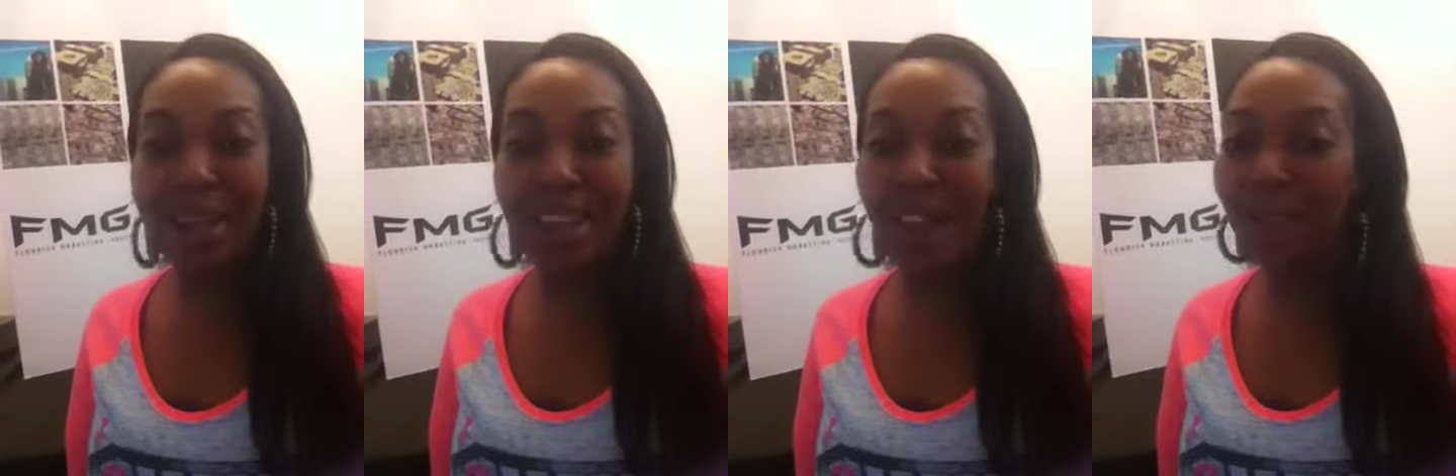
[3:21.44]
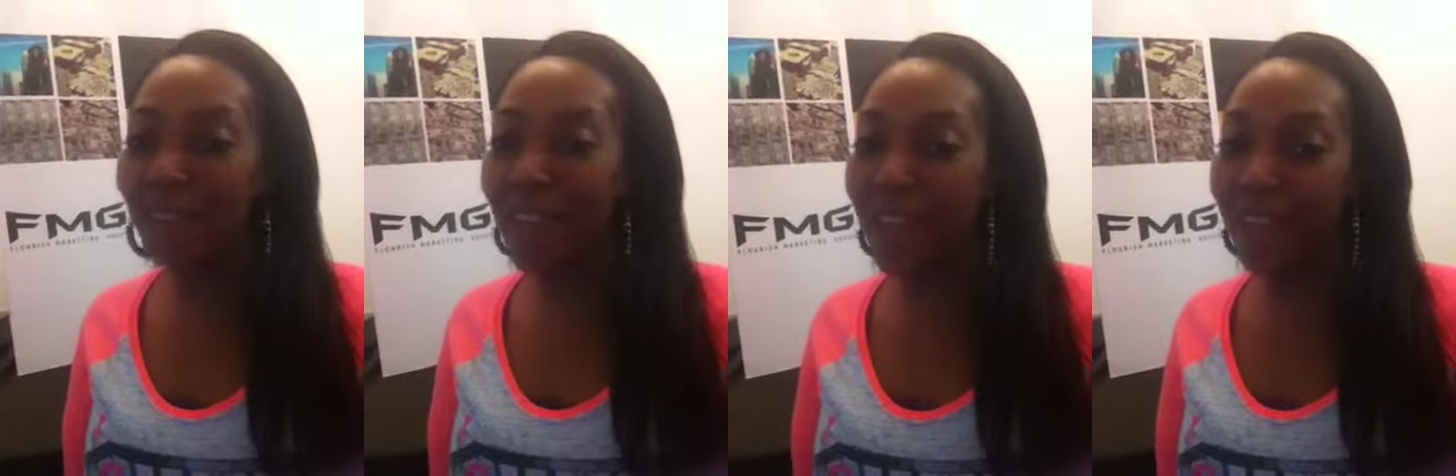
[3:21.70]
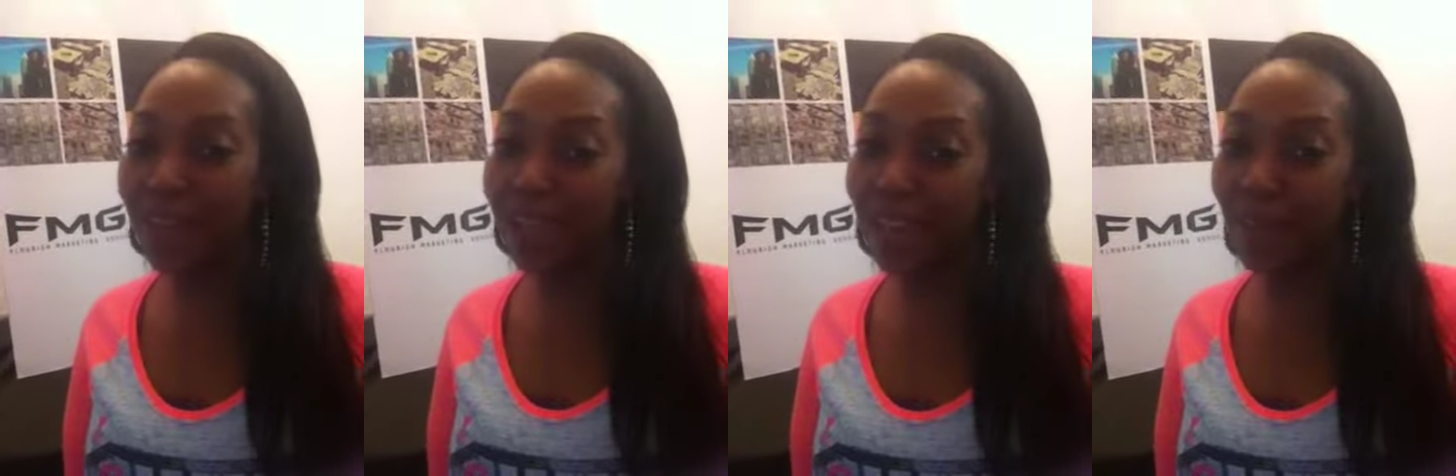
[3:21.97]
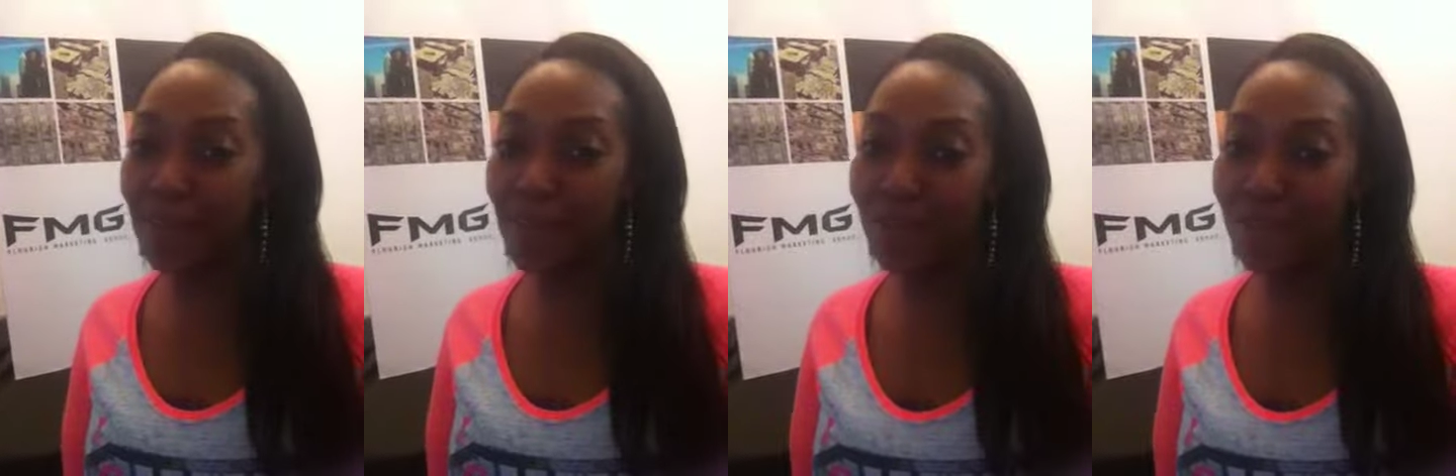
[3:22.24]
definitely had to
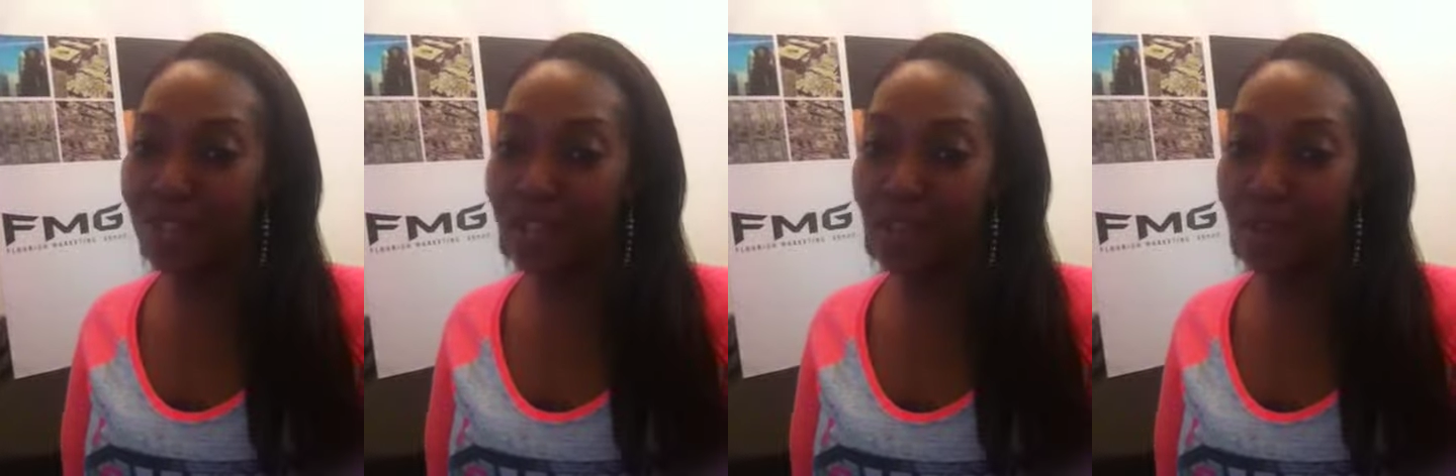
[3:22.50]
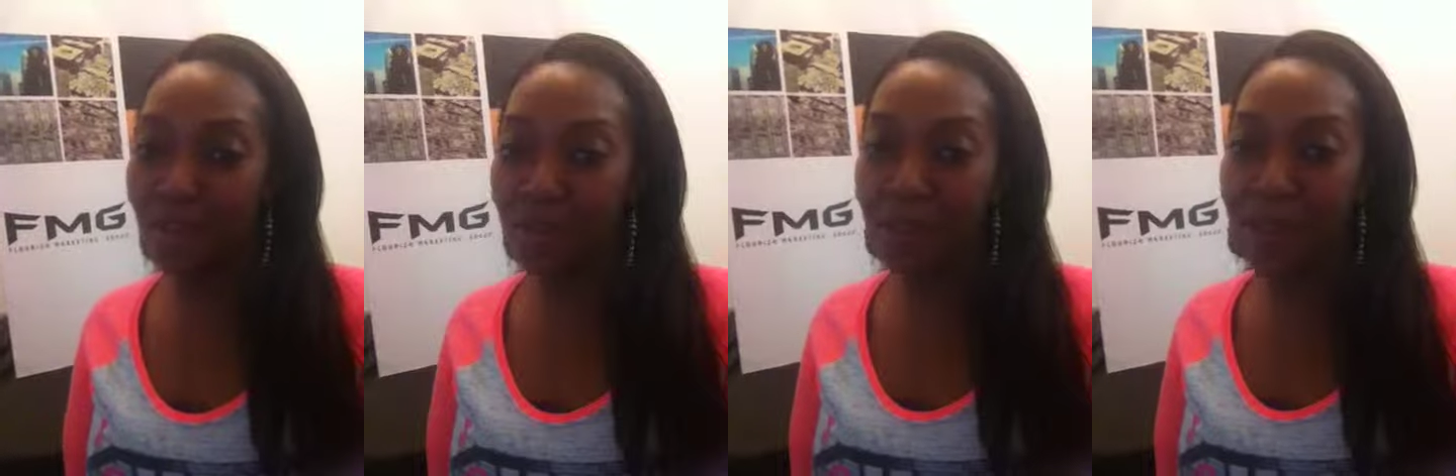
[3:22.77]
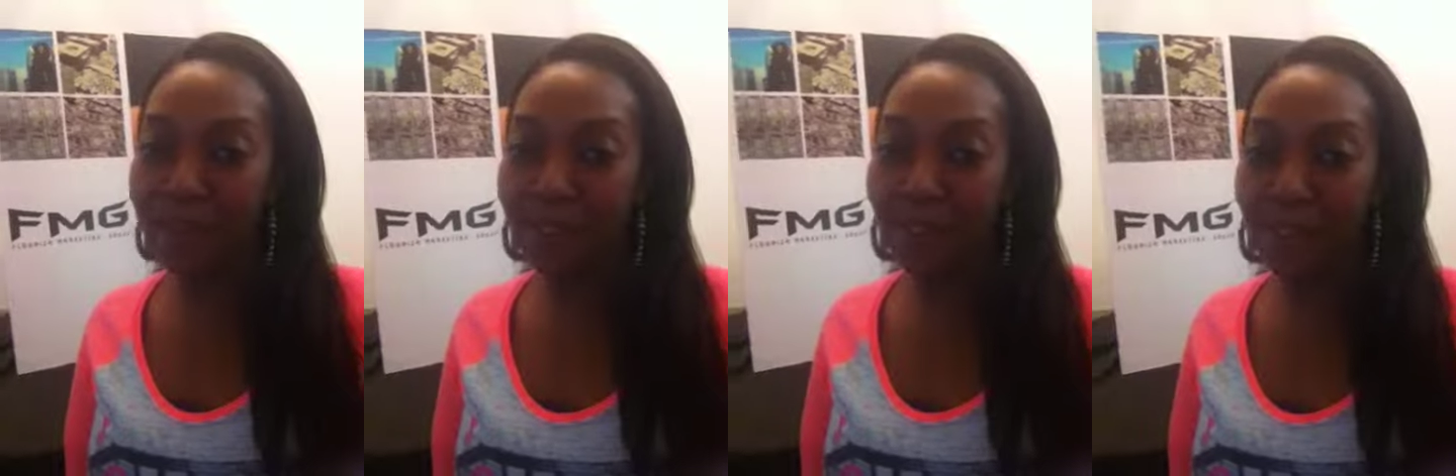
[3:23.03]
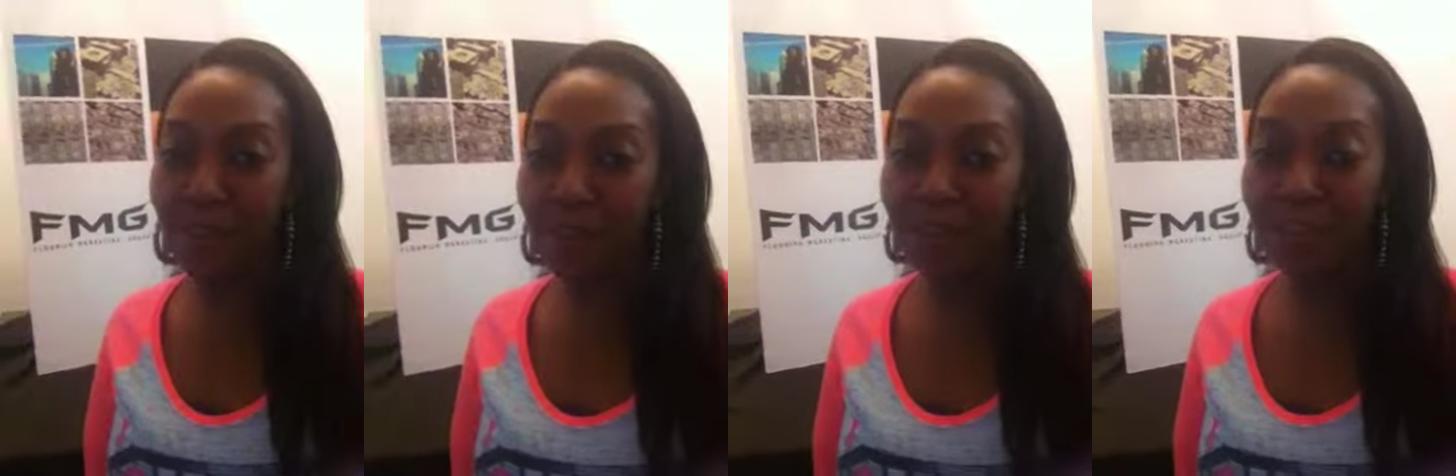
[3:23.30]
give you this
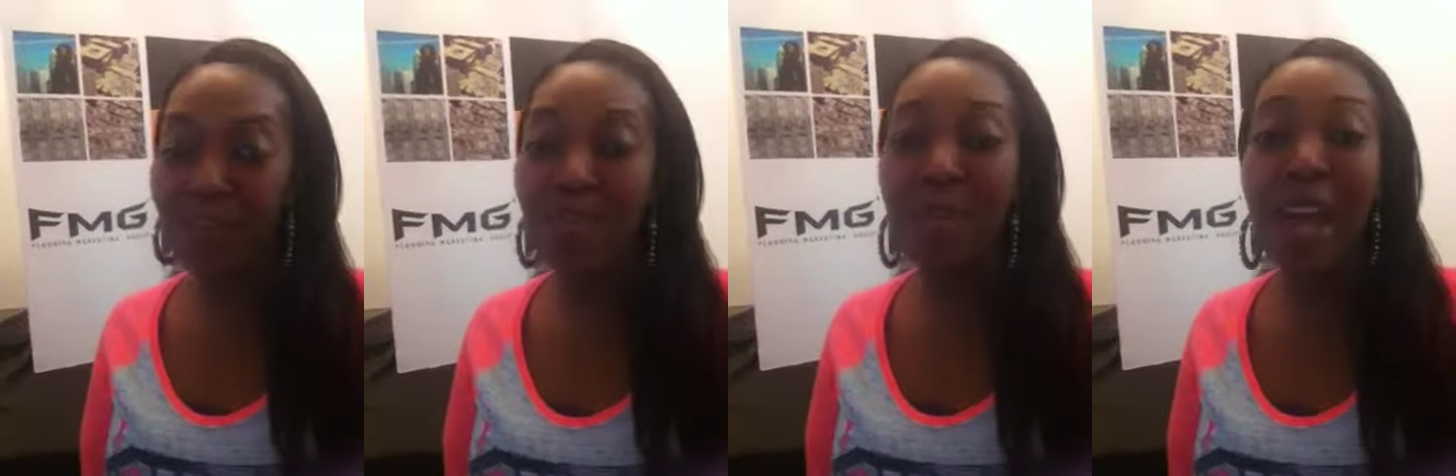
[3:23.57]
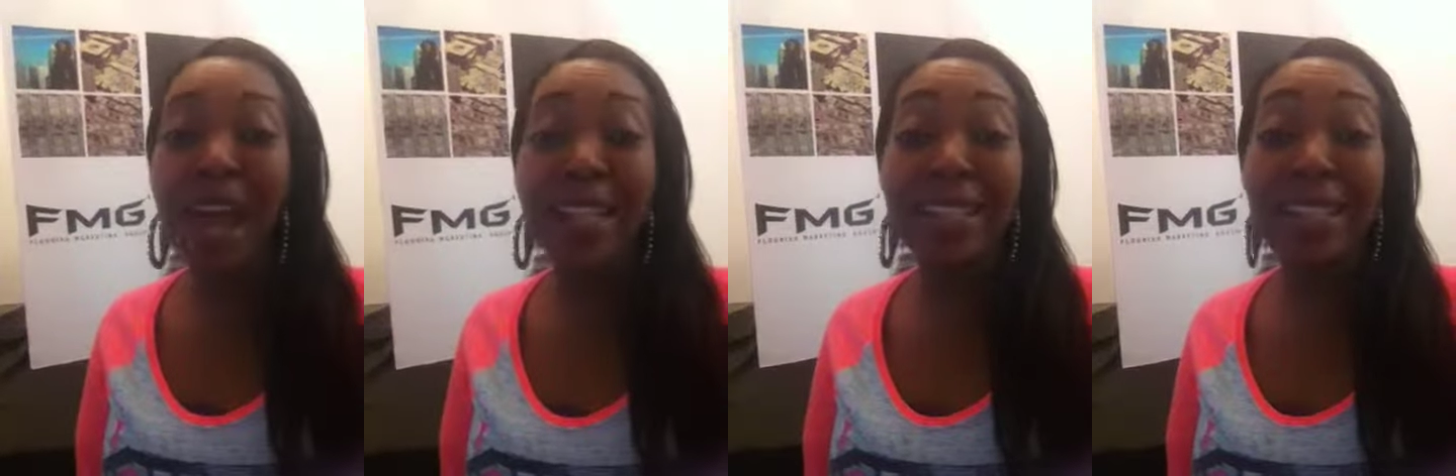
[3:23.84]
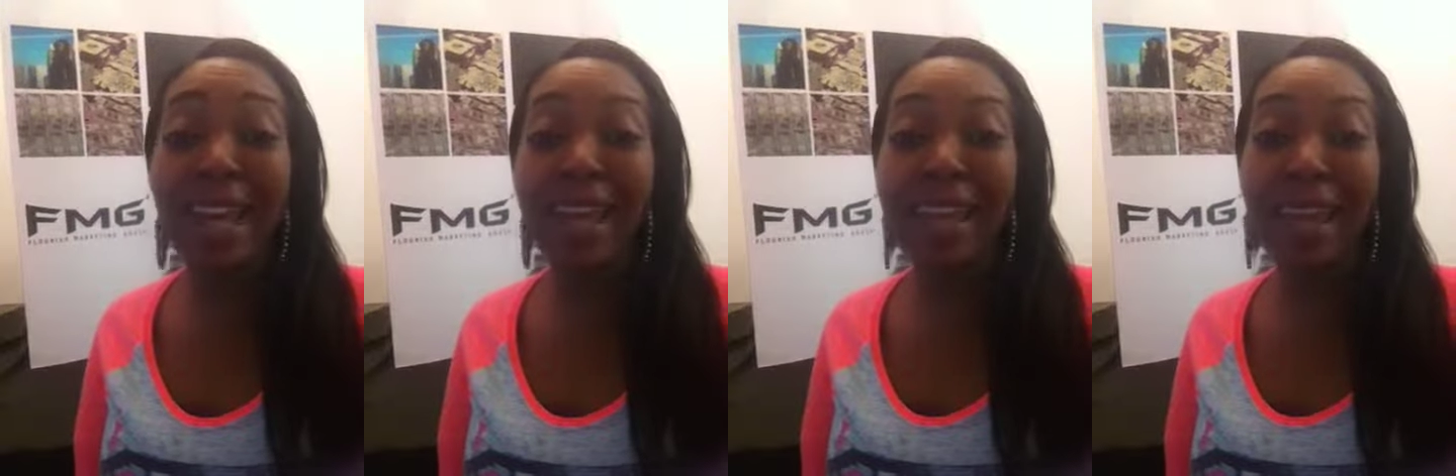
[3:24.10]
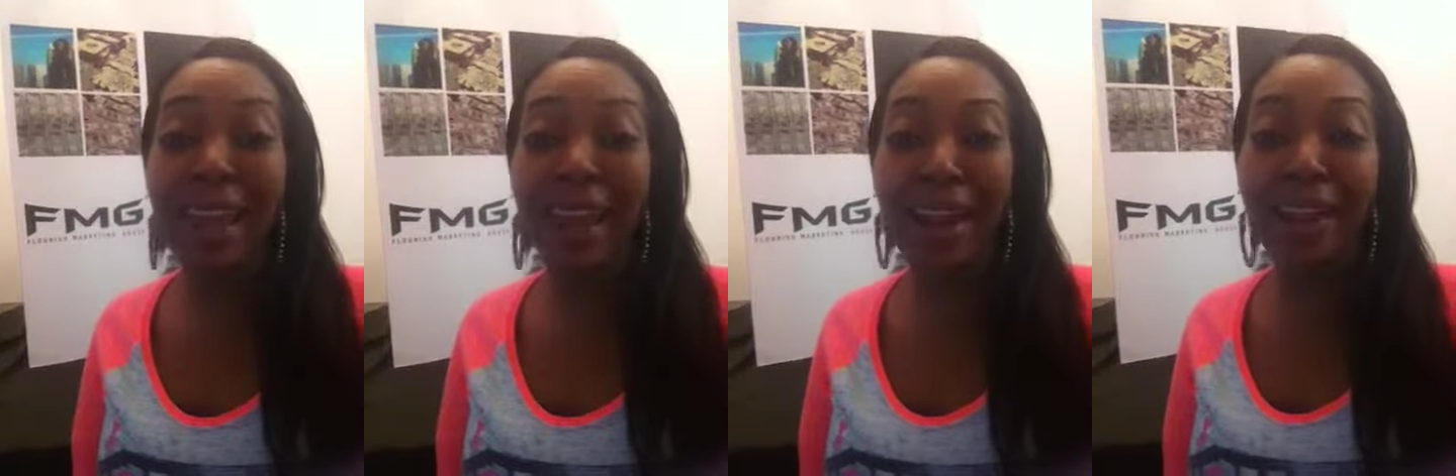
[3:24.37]
information, though. So you guys take
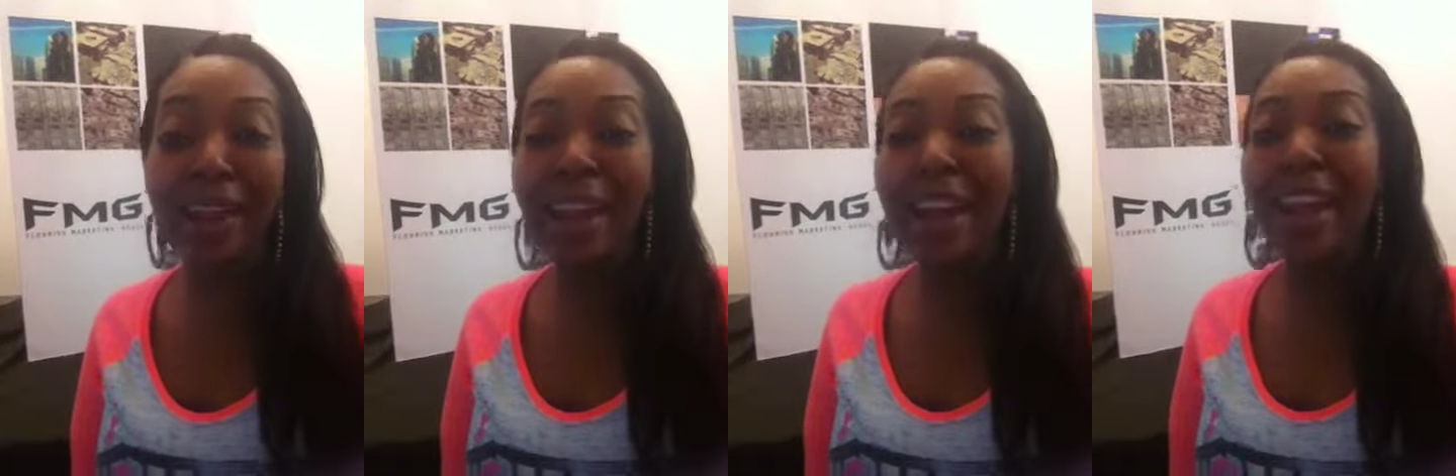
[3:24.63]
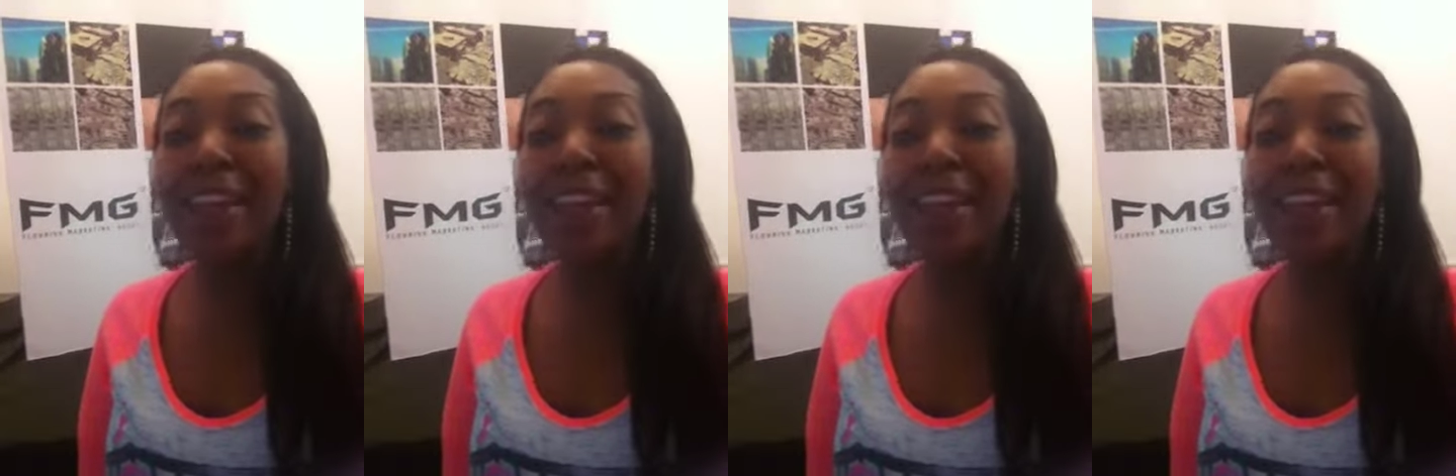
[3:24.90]
care.